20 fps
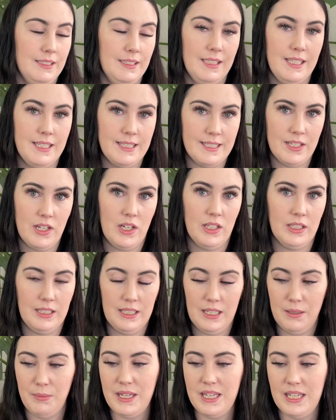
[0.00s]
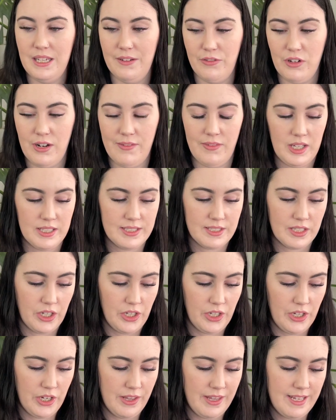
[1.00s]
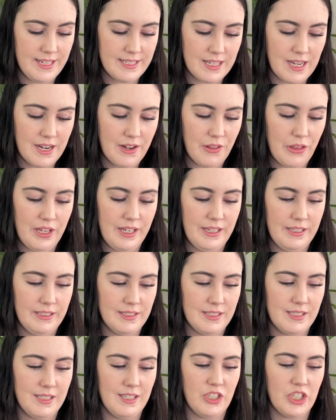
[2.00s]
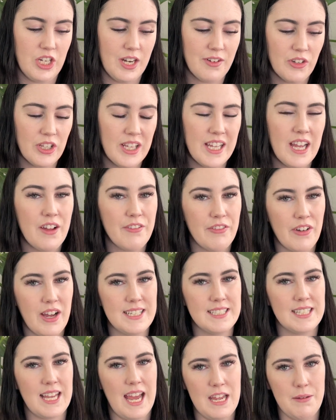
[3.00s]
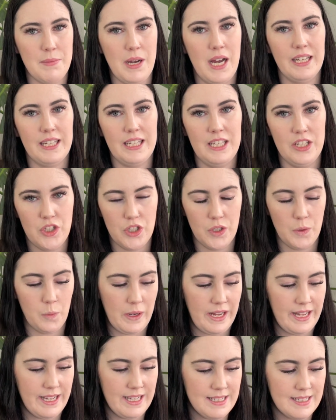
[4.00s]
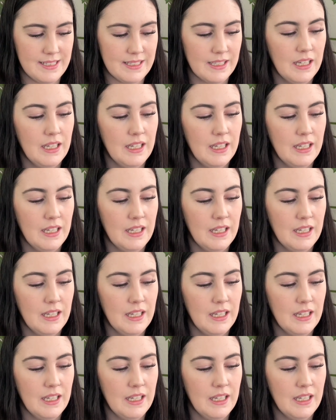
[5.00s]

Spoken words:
it's not going to be here forever. So these kind of things, generally I find Kmart kitchenwares